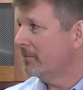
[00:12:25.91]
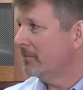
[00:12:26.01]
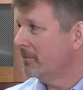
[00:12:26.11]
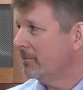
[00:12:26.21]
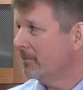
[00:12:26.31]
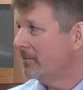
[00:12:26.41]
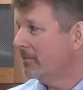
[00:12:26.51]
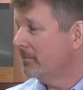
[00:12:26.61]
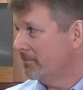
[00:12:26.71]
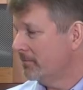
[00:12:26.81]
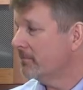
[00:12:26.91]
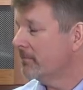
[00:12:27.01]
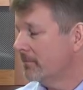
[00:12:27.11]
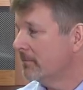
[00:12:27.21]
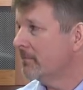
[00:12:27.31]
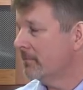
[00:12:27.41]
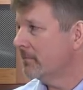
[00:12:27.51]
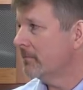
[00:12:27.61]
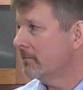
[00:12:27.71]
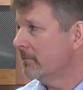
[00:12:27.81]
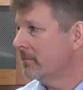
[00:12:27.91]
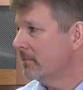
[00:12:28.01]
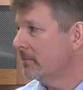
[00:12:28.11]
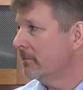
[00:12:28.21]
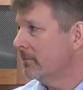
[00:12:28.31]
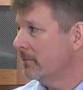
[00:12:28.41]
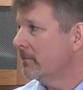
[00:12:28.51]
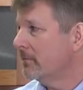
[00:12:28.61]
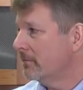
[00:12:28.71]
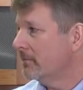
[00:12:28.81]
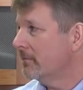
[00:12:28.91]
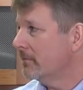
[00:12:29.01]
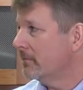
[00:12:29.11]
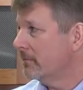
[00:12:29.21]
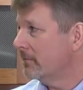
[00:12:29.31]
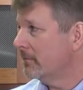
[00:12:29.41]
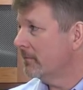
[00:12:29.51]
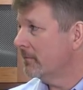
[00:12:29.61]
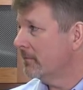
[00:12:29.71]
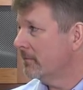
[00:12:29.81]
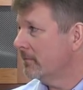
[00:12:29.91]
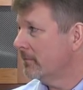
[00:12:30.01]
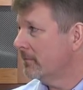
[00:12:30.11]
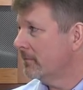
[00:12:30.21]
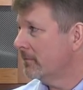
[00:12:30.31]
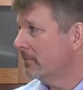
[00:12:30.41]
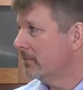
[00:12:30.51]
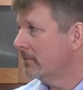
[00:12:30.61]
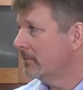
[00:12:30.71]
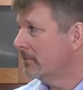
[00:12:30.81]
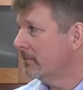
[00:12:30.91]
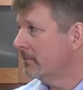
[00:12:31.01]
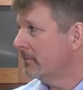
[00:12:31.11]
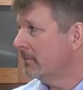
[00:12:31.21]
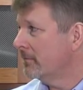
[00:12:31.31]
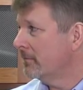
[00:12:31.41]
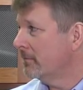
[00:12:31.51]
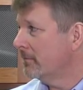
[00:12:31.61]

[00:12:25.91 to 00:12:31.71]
[no speech]